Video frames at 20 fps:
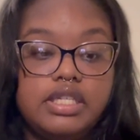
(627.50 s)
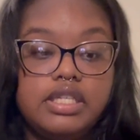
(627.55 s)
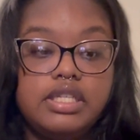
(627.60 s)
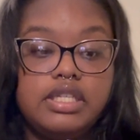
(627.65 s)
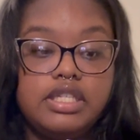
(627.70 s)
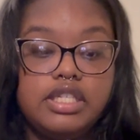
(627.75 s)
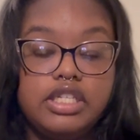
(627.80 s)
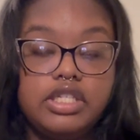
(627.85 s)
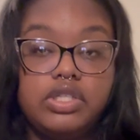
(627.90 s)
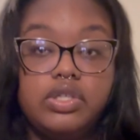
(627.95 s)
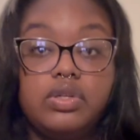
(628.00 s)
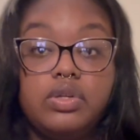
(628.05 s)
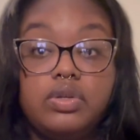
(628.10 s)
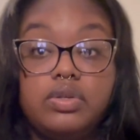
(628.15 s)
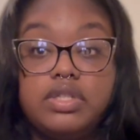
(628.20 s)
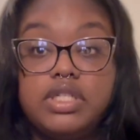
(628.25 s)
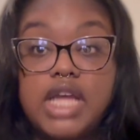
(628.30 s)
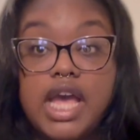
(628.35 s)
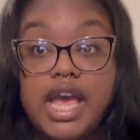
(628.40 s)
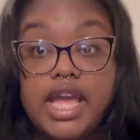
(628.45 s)
digital
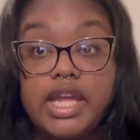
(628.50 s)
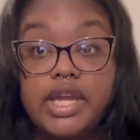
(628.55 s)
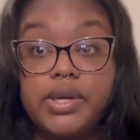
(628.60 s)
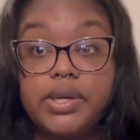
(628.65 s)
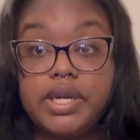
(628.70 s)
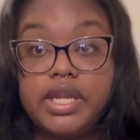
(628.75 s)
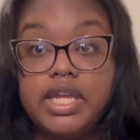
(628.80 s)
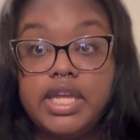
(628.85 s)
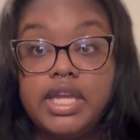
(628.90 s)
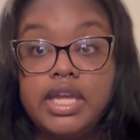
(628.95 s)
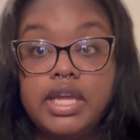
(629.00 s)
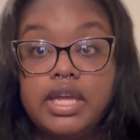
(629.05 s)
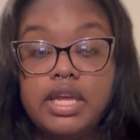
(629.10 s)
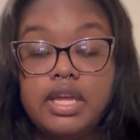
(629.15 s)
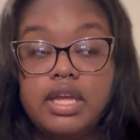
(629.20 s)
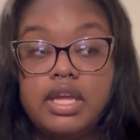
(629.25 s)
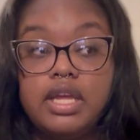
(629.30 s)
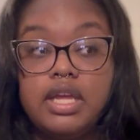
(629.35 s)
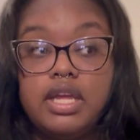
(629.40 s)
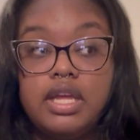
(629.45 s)
diary
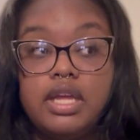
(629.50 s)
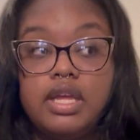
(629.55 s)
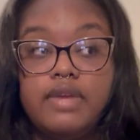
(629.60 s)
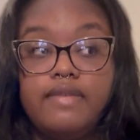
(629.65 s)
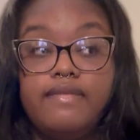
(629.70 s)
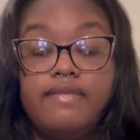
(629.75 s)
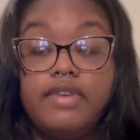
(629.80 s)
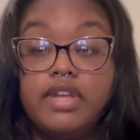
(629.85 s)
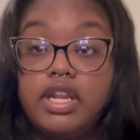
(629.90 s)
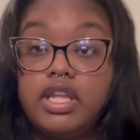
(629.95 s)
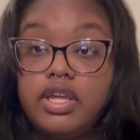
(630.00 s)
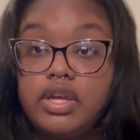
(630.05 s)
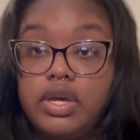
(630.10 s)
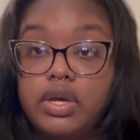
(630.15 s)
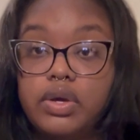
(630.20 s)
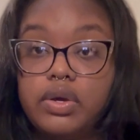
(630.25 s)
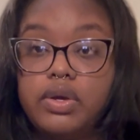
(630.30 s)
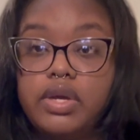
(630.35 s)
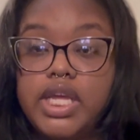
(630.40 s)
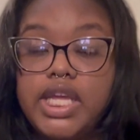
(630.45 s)

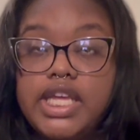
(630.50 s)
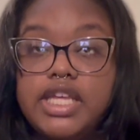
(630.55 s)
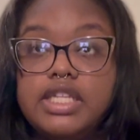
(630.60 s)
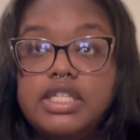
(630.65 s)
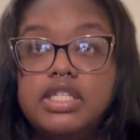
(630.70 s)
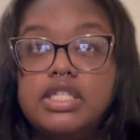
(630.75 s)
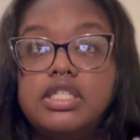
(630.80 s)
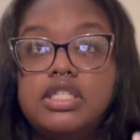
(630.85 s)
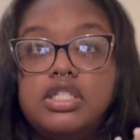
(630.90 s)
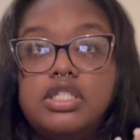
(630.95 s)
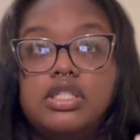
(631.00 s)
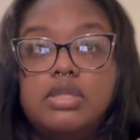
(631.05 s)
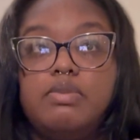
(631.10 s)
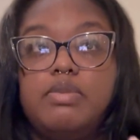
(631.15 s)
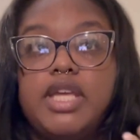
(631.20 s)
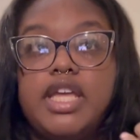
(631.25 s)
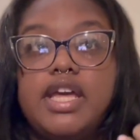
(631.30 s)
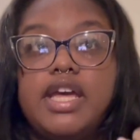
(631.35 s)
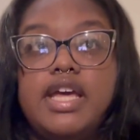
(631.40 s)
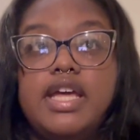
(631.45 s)
video is
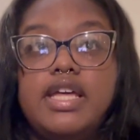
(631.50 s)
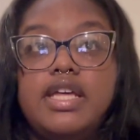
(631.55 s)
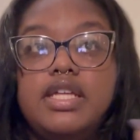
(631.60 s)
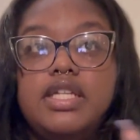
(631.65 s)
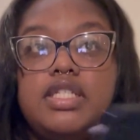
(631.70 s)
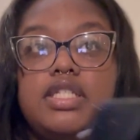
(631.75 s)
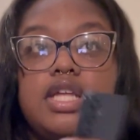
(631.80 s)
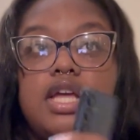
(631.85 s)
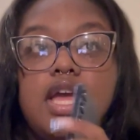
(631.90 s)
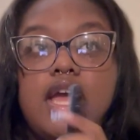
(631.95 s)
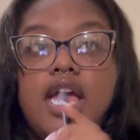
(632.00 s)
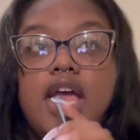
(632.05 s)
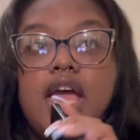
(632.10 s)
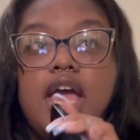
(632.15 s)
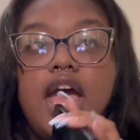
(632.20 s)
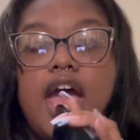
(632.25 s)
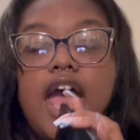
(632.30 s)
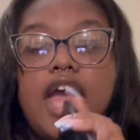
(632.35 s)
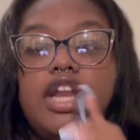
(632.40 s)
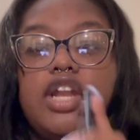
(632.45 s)
because
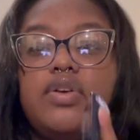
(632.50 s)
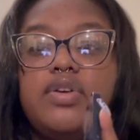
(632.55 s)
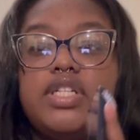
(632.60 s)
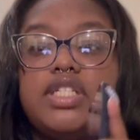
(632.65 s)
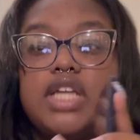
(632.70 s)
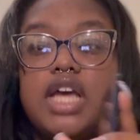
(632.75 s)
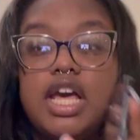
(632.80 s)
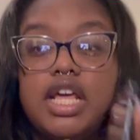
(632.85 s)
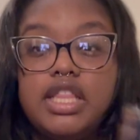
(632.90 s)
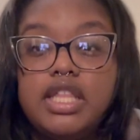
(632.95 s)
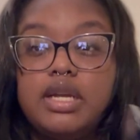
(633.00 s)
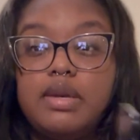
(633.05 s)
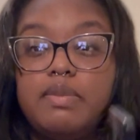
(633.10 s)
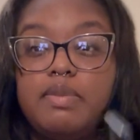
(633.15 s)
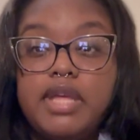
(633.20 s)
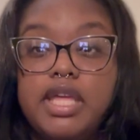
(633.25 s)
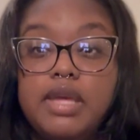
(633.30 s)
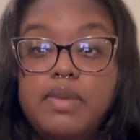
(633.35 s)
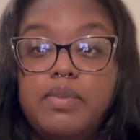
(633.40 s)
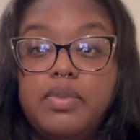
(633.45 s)
I know it's other
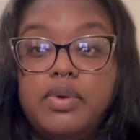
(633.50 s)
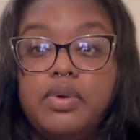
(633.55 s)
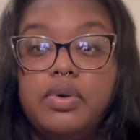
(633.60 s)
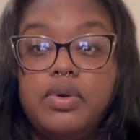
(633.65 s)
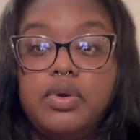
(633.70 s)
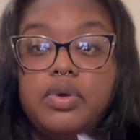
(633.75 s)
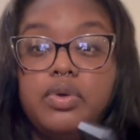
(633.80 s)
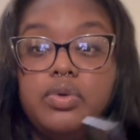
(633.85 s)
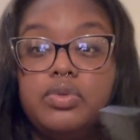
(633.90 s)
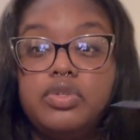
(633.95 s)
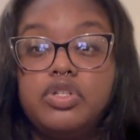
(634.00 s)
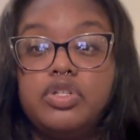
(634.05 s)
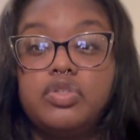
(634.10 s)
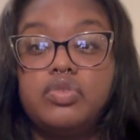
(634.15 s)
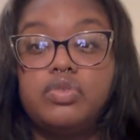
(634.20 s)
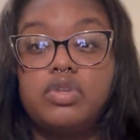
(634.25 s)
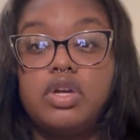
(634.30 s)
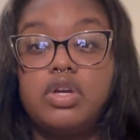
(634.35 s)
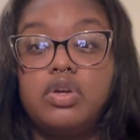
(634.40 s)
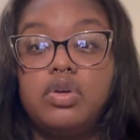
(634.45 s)
people who
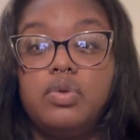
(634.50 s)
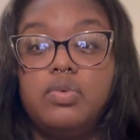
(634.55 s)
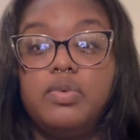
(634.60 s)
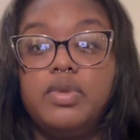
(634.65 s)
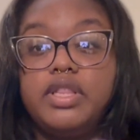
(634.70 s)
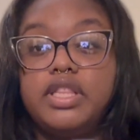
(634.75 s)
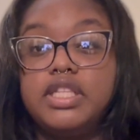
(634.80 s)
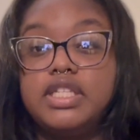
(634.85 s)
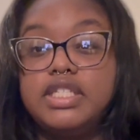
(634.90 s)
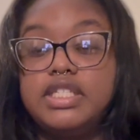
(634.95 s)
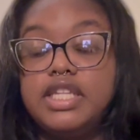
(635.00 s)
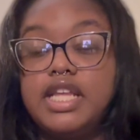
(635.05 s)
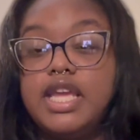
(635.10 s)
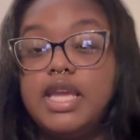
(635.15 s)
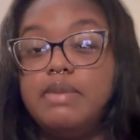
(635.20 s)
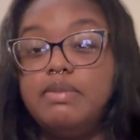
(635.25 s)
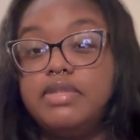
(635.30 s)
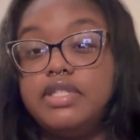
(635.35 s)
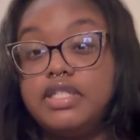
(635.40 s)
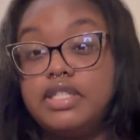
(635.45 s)
struggle with the
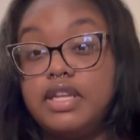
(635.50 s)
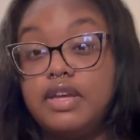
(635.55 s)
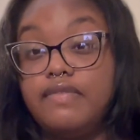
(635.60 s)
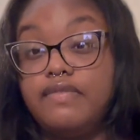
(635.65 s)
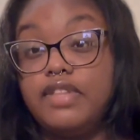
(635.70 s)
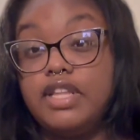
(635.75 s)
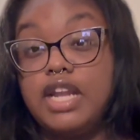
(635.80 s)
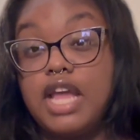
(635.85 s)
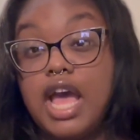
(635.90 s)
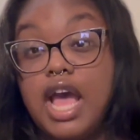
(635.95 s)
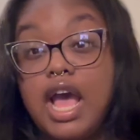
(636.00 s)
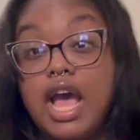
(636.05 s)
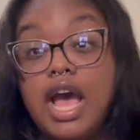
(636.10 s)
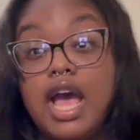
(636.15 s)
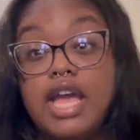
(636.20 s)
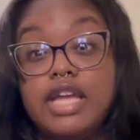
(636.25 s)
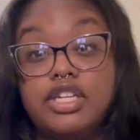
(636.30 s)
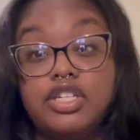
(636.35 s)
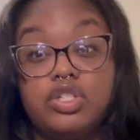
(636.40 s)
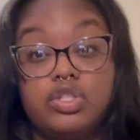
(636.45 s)
same stuff that
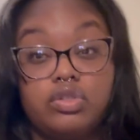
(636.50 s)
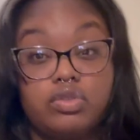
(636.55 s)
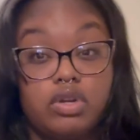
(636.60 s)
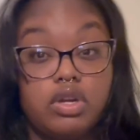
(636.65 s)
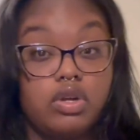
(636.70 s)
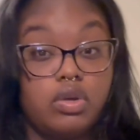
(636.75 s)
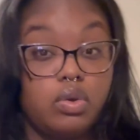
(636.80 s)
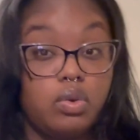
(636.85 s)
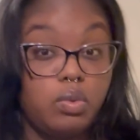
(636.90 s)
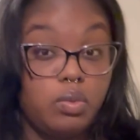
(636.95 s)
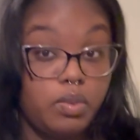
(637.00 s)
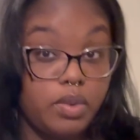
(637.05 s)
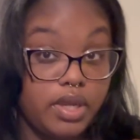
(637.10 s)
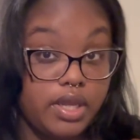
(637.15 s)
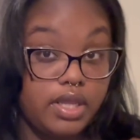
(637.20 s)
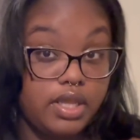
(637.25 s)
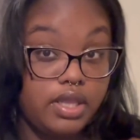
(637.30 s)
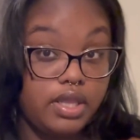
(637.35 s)
I struggle with,